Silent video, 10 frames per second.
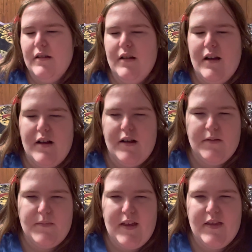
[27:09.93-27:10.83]

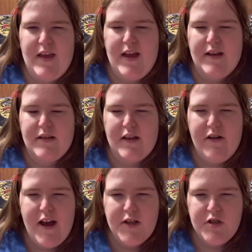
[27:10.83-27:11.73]
and then the
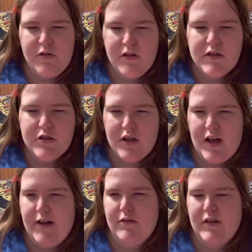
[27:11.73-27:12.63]
Crash Course,
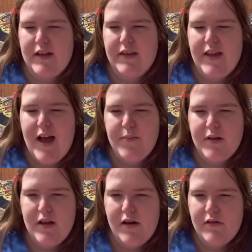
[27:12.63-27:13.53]
I will link that
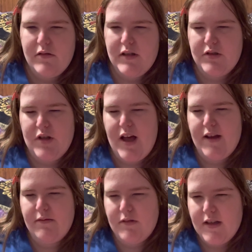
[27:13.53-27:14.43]
below because
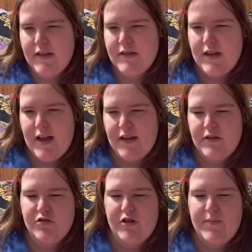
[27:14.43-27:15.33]
that was
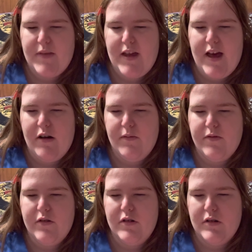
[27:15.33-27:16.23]
extremely
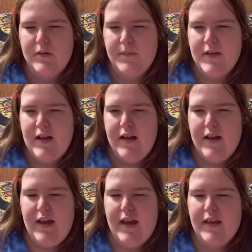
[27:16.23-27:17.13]
helpful.
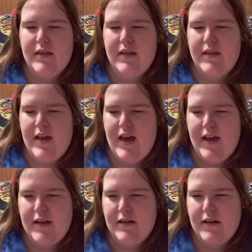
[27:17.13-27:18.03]
And
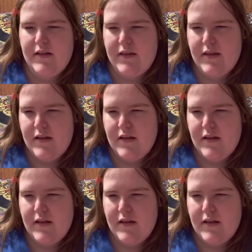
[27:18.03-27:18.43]
then